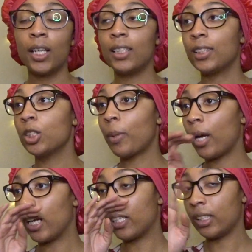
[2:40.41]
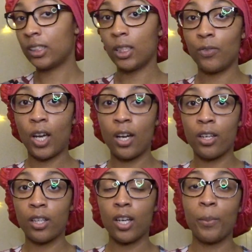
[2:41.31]
Excuse my air conditioning if y'all
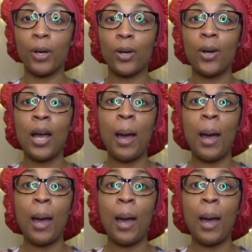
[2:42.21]
heard it come on.